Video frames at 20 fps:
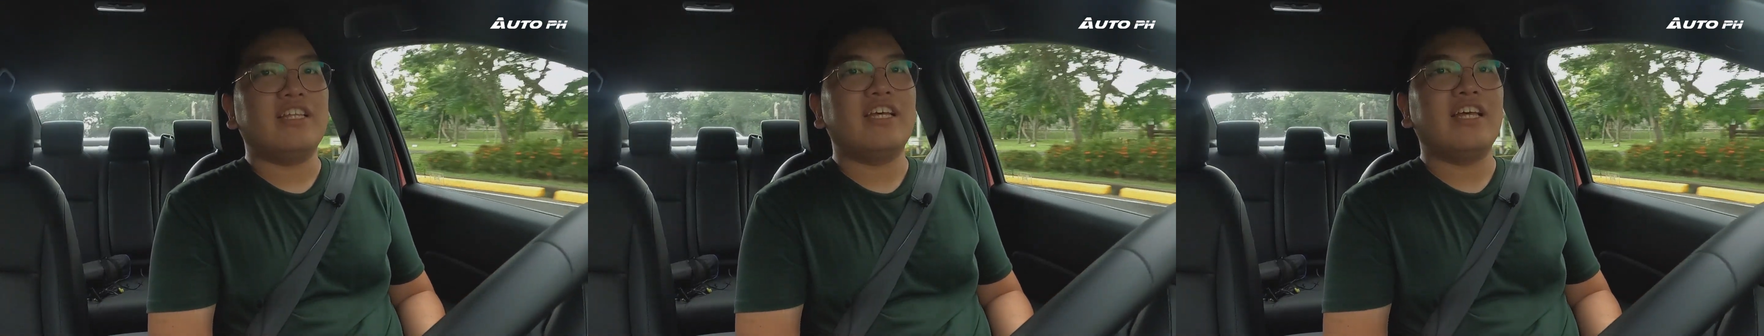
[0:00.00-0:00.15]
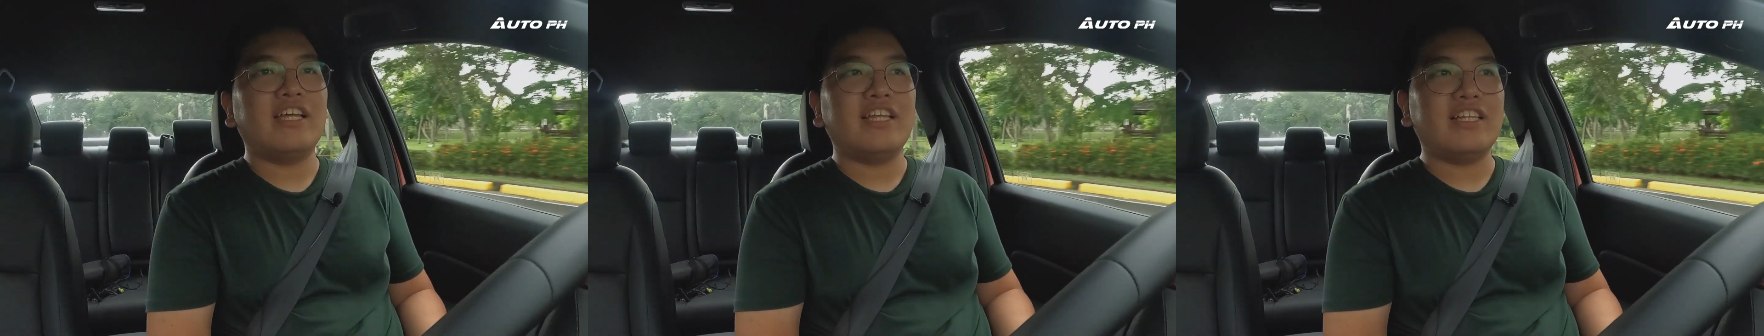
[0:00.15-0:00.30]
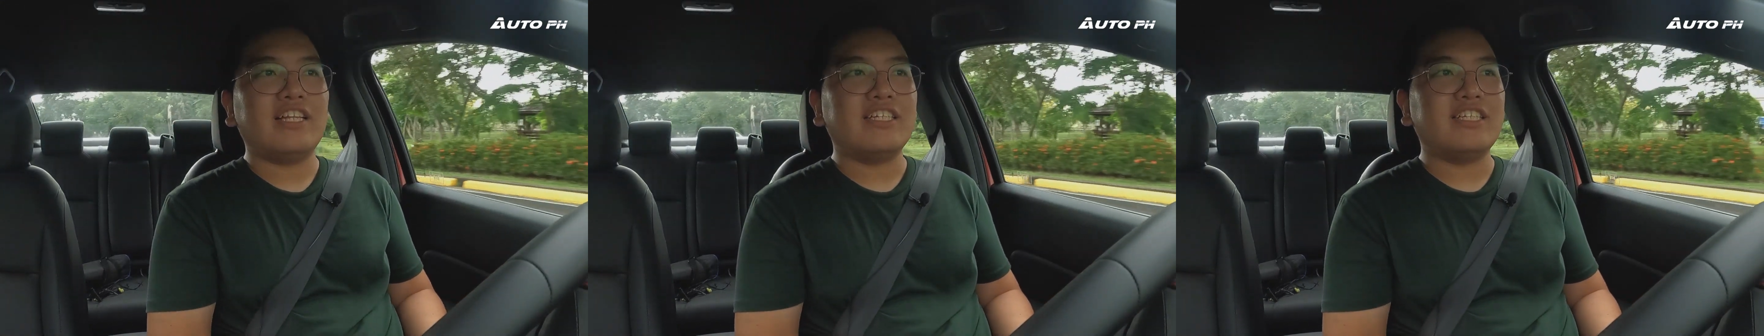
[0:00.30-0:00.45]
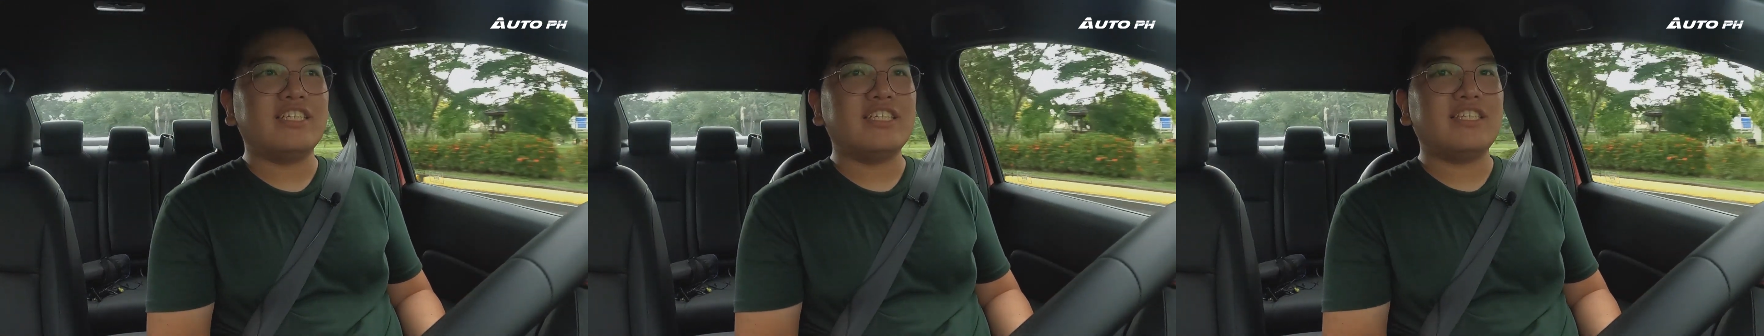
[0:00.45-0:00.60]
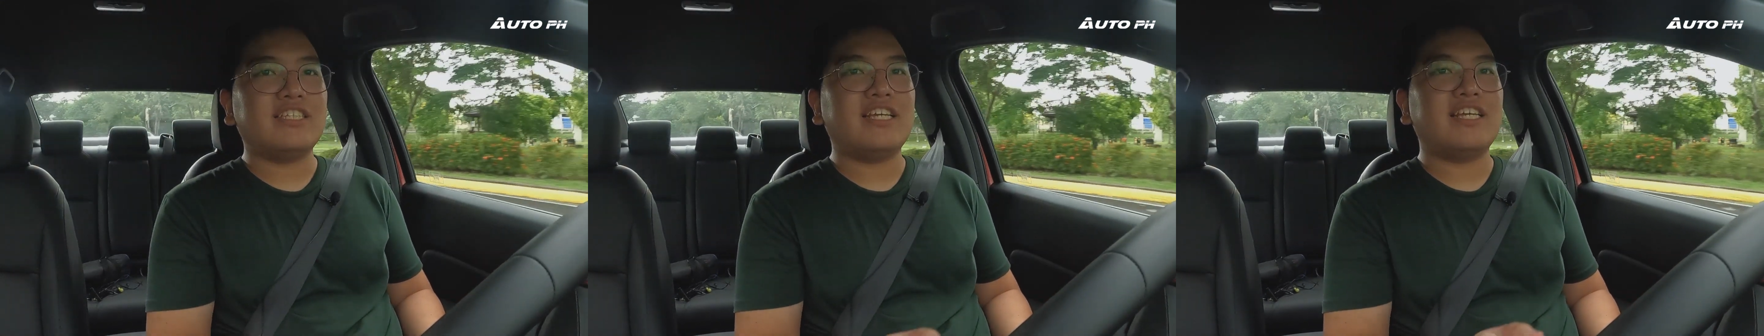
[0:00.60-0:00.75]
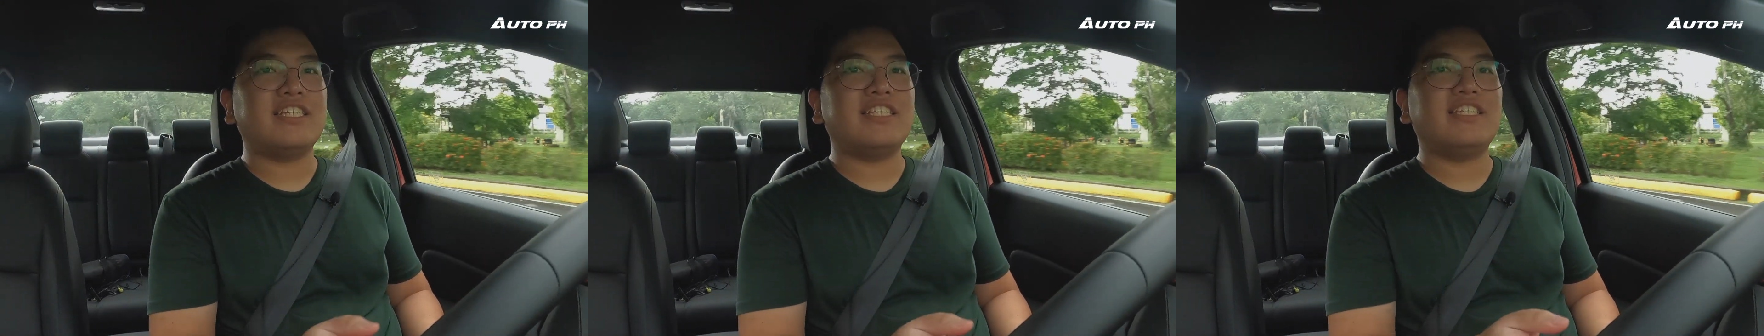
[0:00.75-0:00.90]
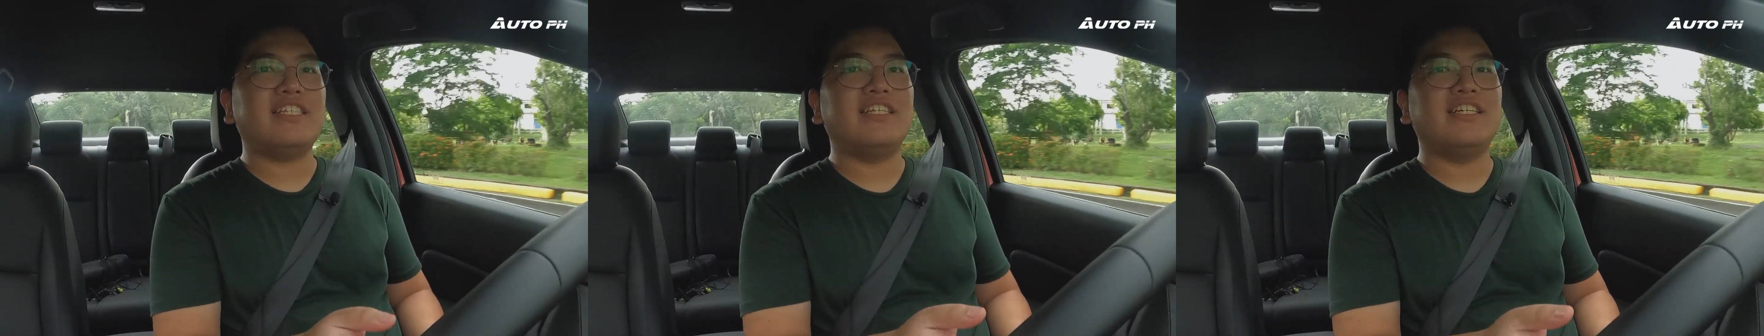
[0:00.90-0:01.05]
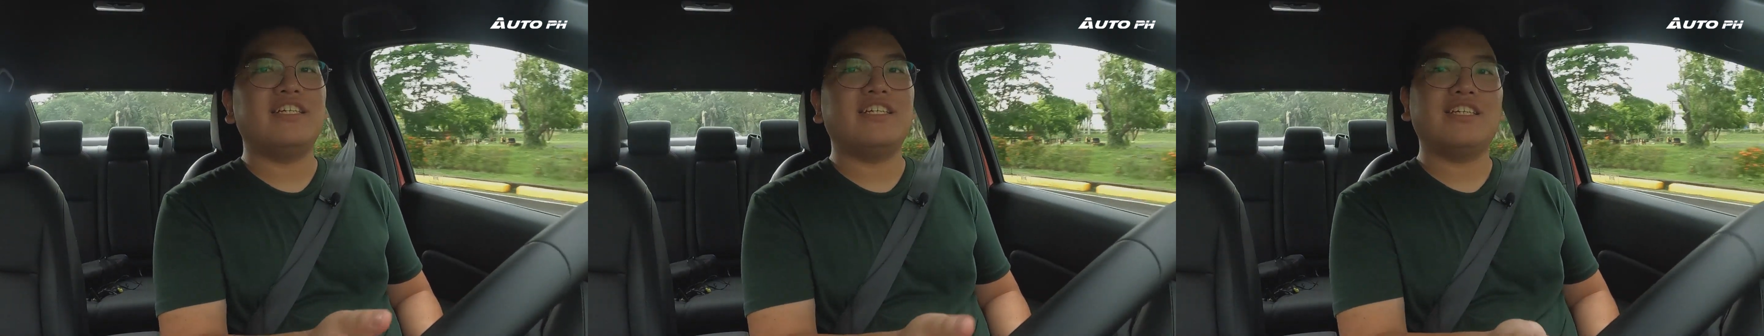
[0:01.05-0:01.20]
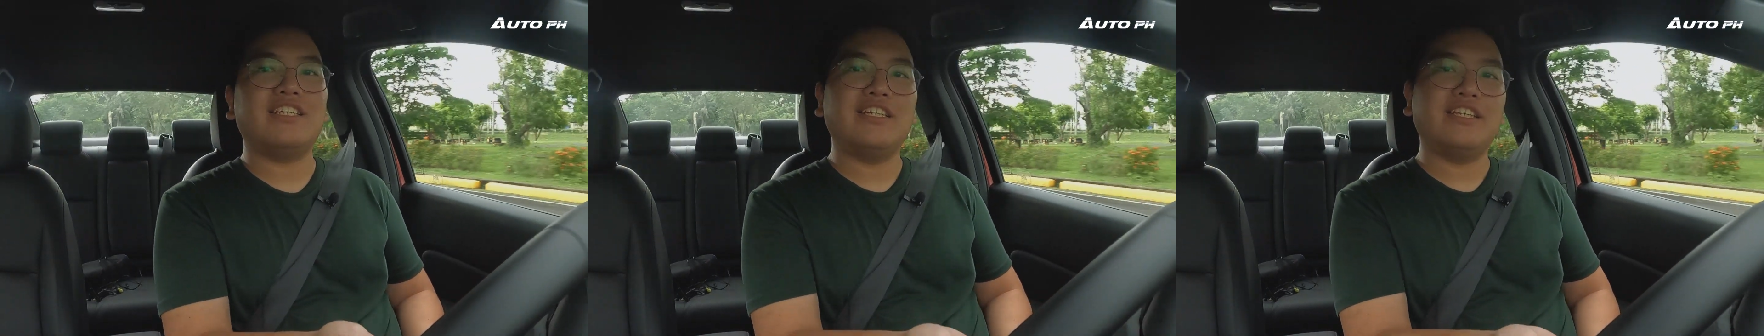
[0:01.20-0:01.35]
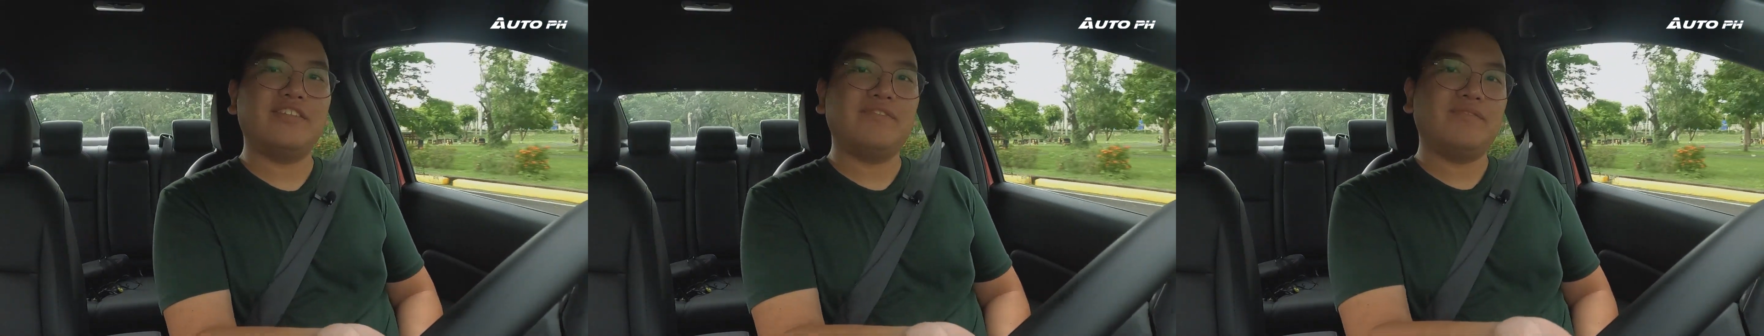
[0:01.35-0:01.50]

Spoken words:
Then let's just test the